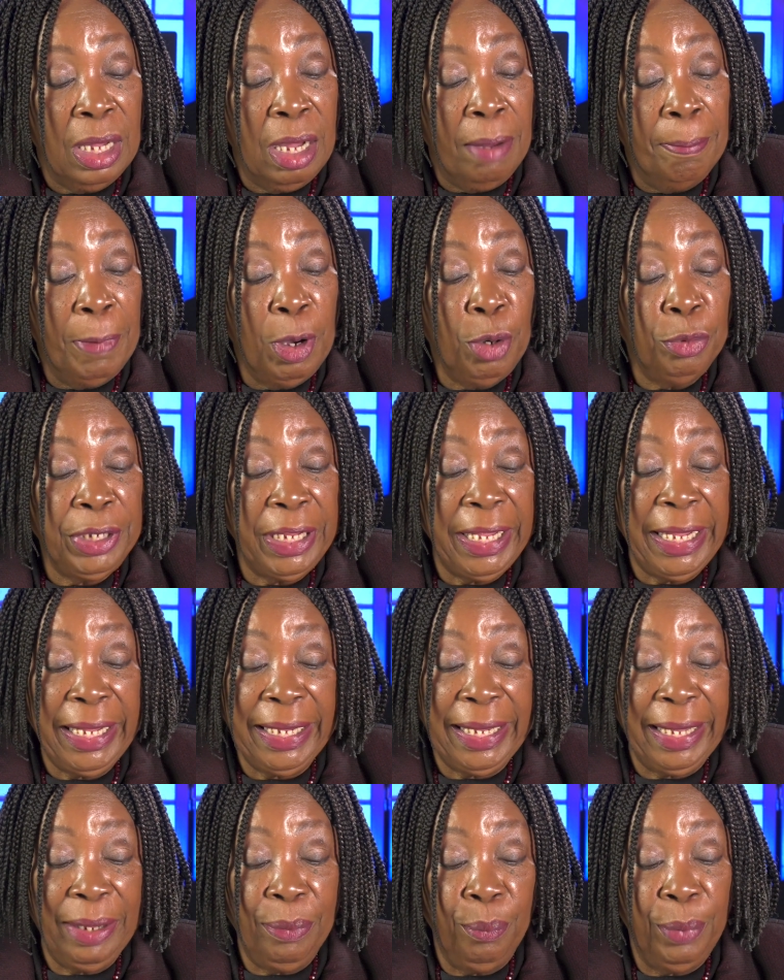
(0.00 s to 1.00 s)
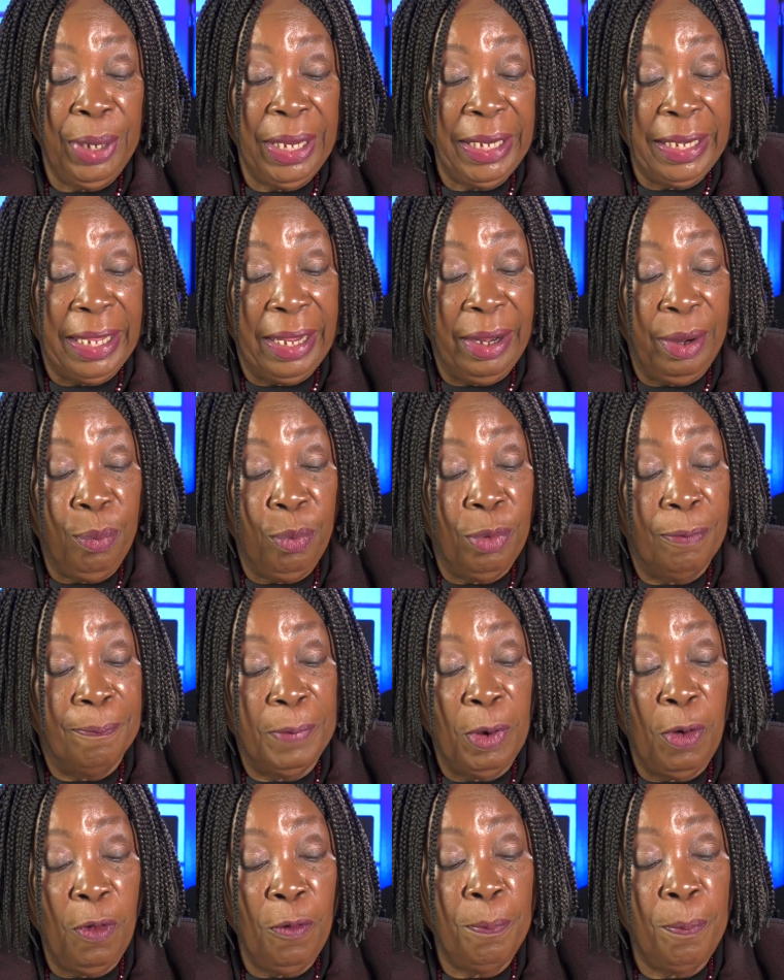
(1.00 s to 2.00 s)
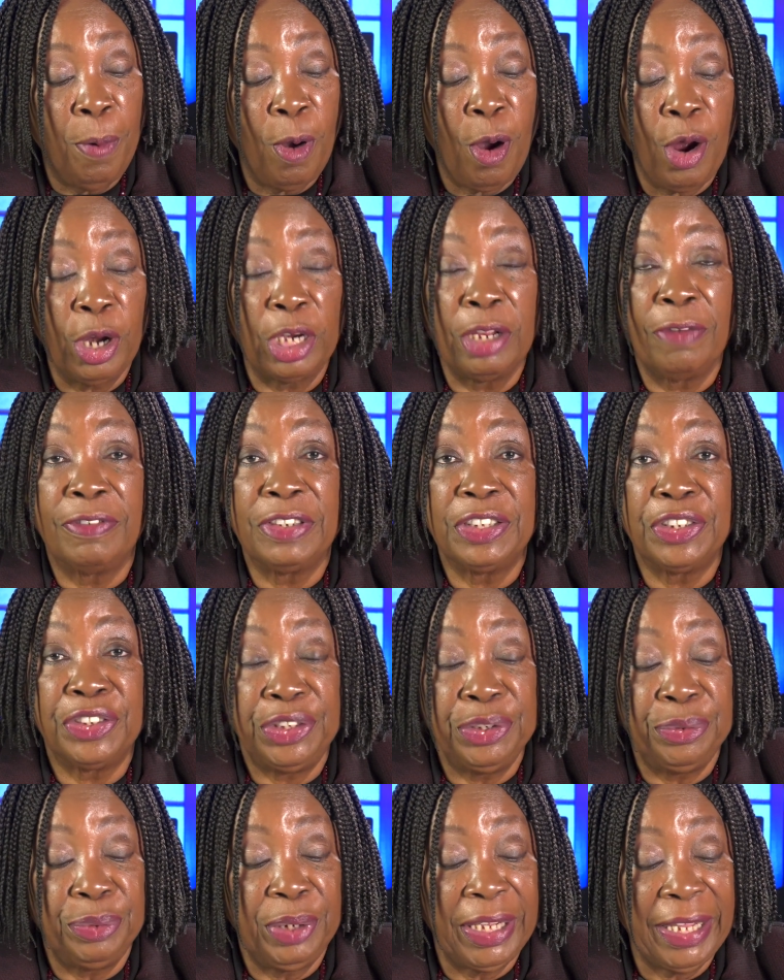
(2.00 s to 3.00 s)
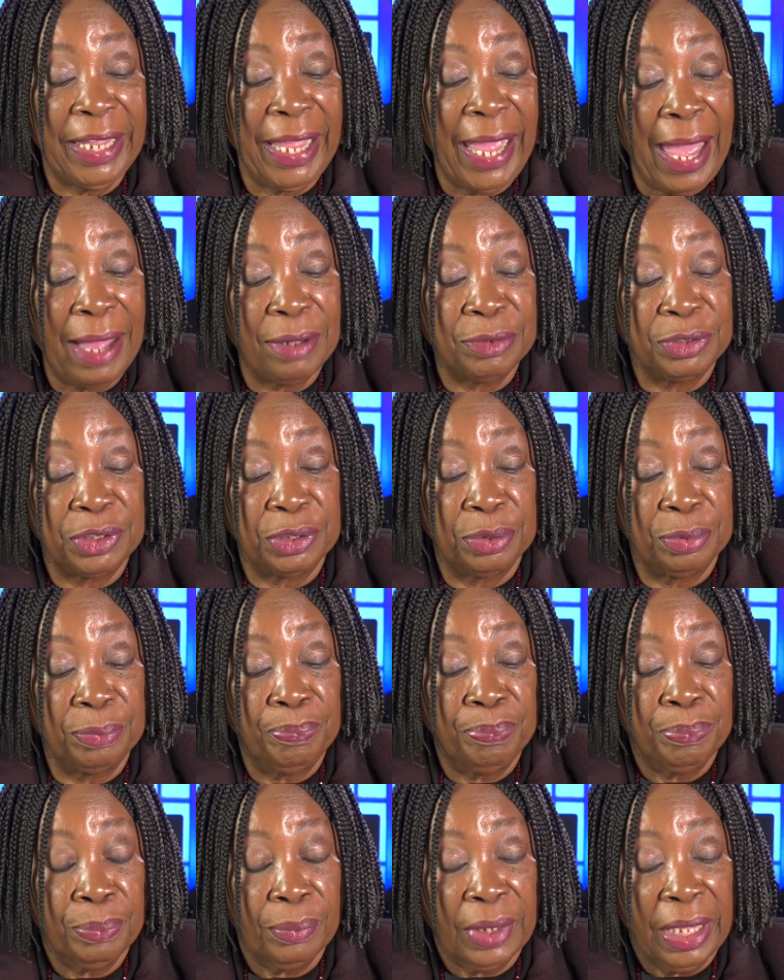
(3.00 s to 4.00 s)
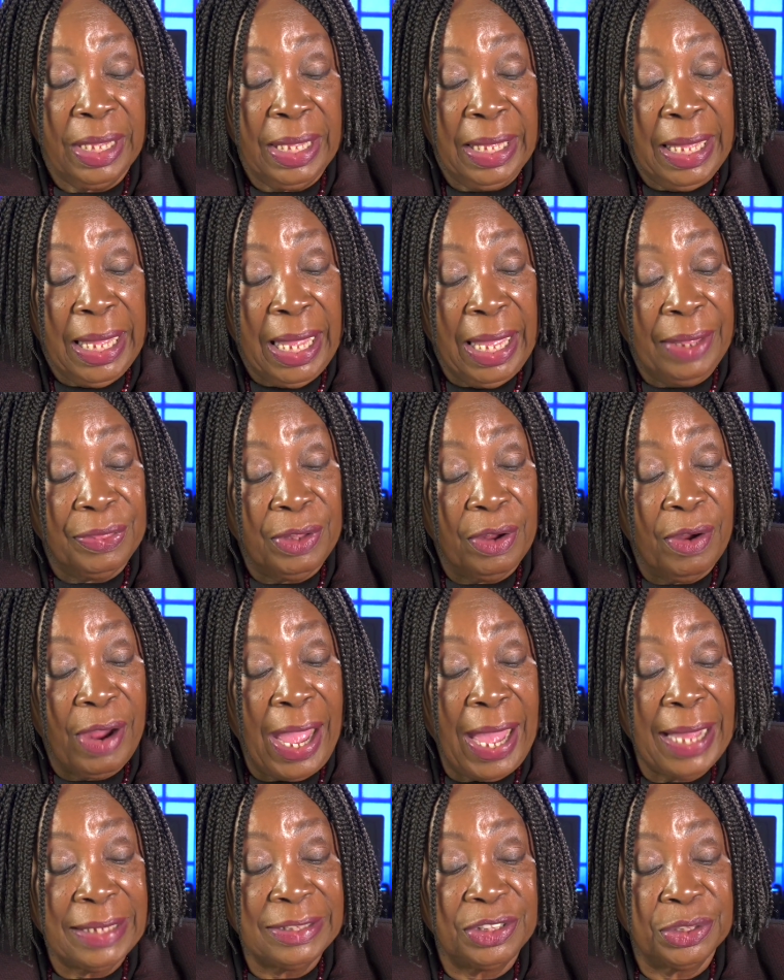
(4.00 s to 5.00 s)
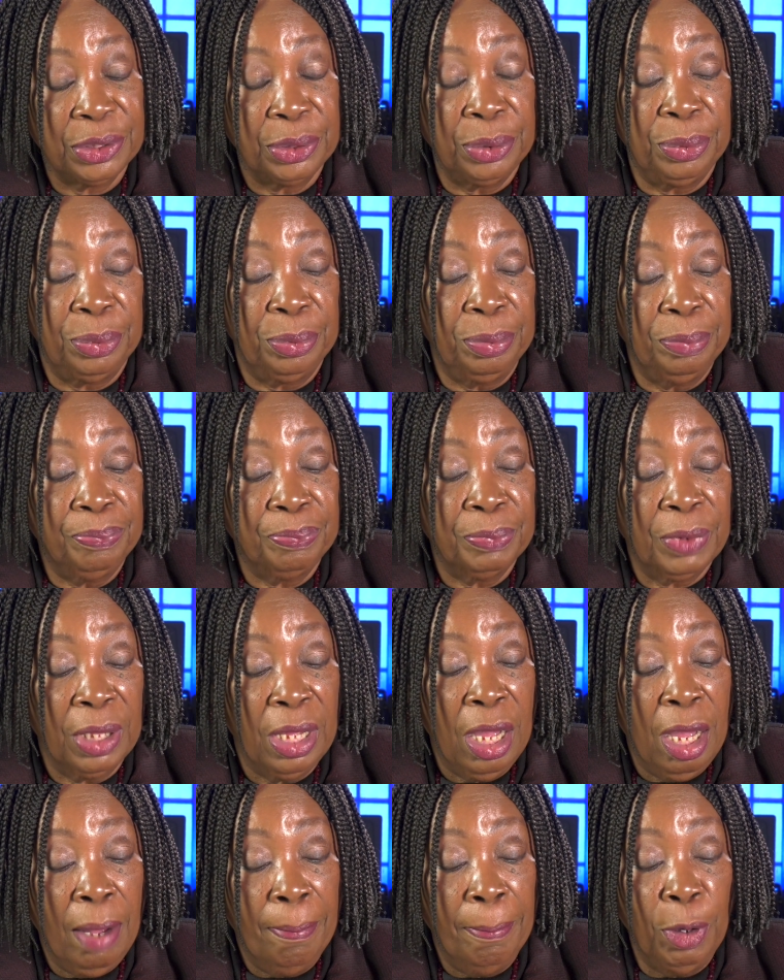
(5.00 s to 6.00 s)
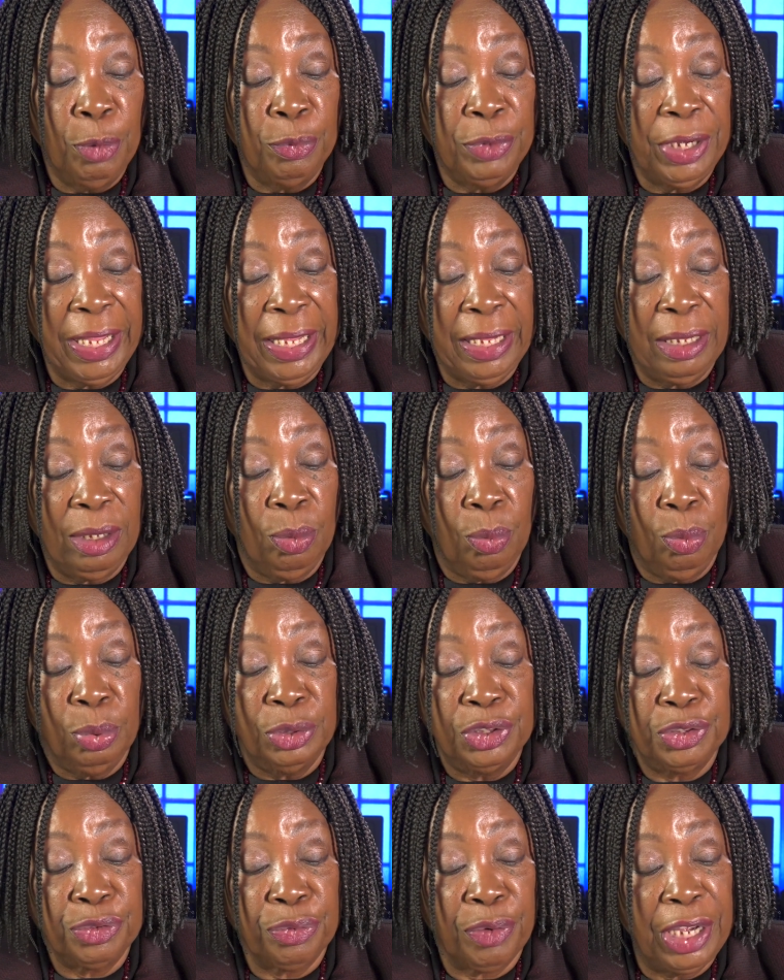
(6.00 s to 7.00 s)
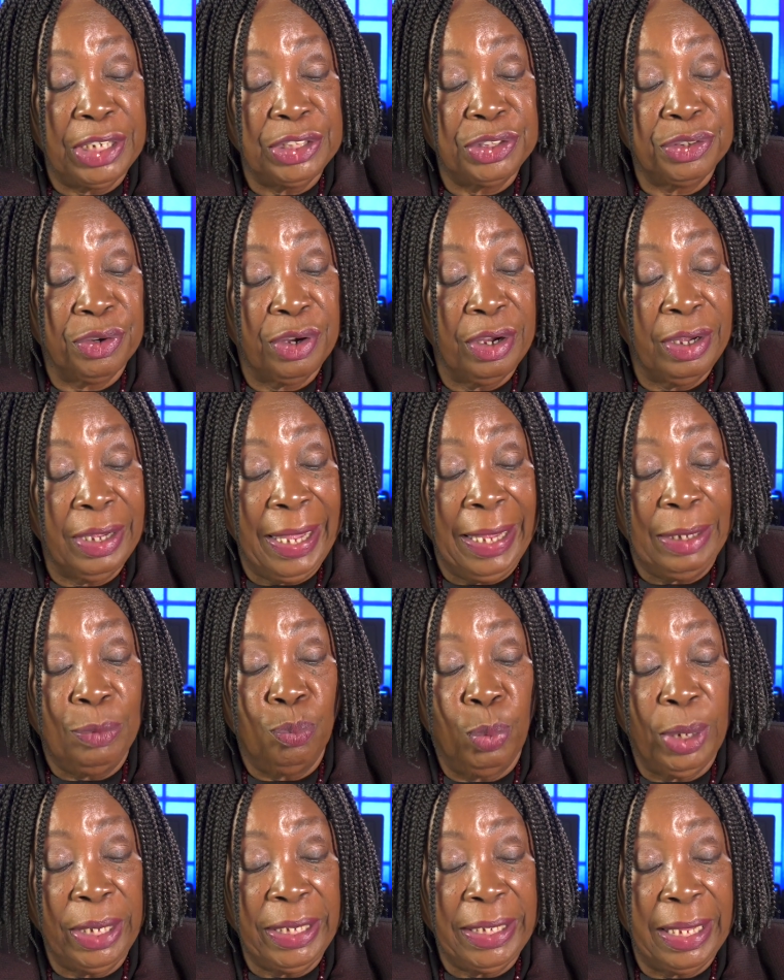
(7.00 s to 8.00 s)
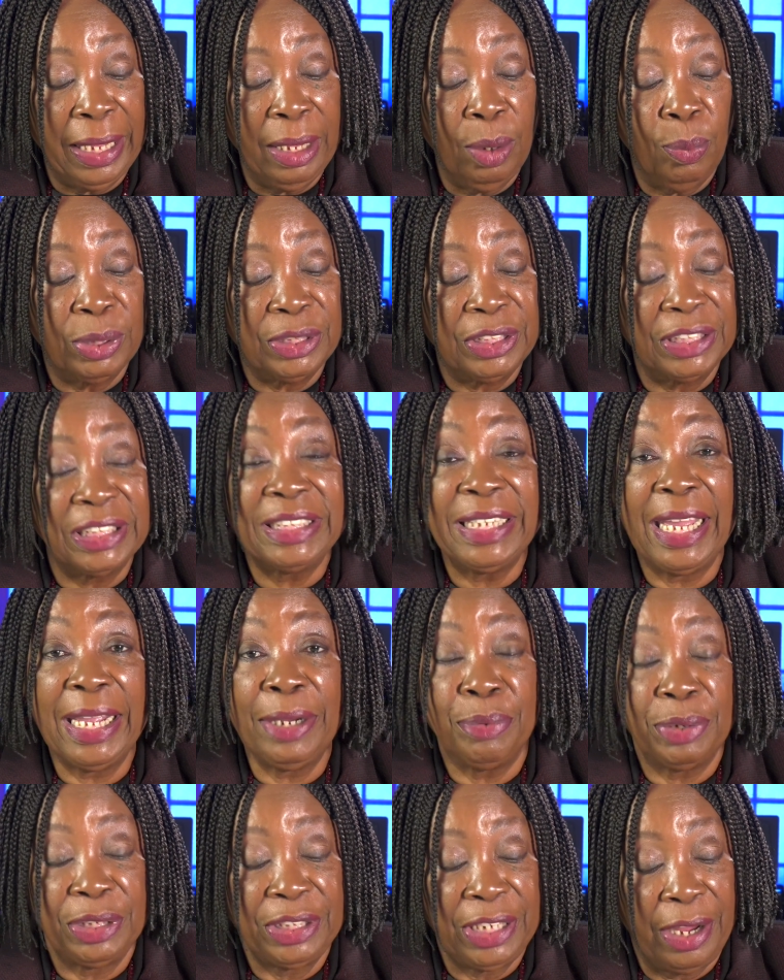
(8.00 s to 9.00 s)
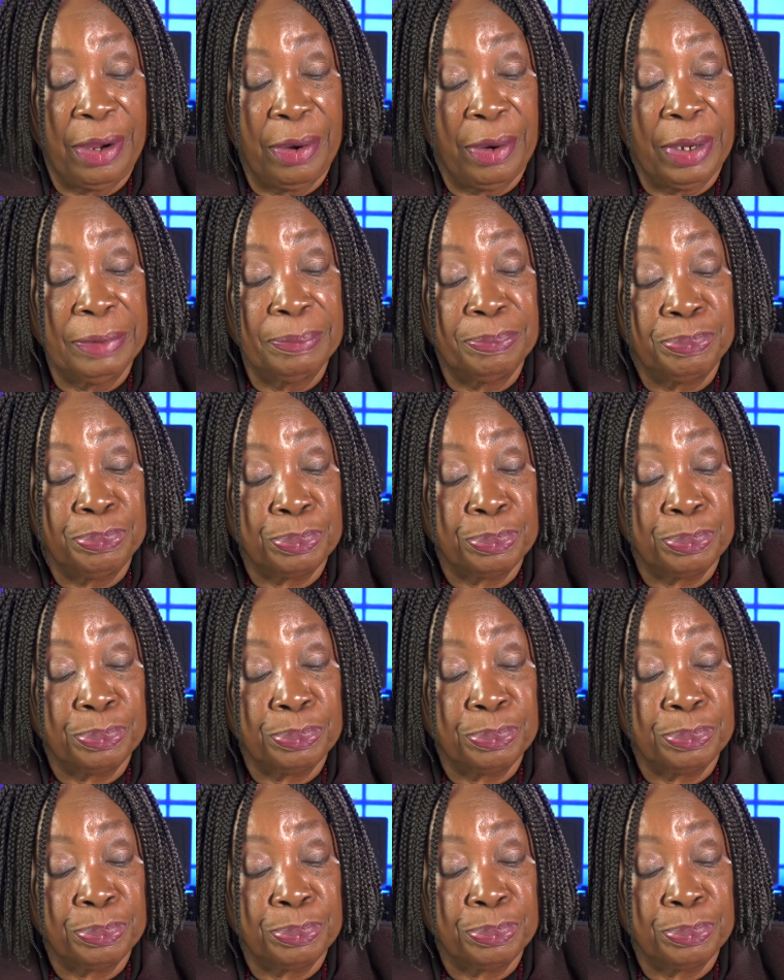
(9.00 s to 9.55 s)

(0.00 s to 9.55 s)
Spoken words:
Monique and Whitney were both part of a student council at their high school. Monique was treasurer and Whitney was the secretary.